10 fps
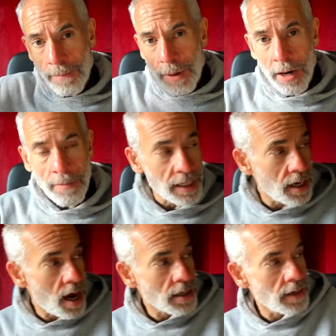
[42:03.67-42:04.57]
up bar in my
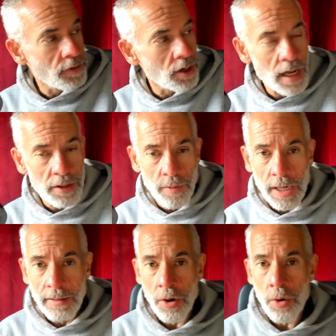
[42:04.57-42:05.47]
garden, I've got another one
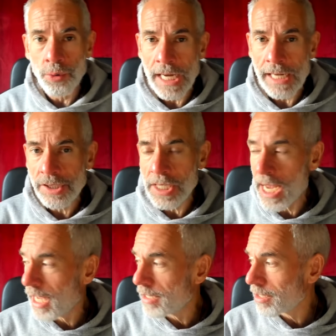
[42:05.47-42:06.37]
in the hall
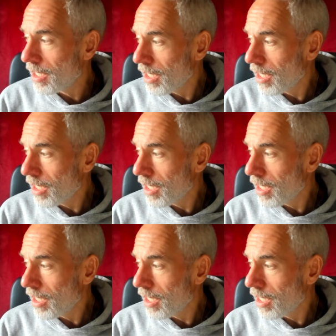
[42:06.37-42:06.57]
downstairs.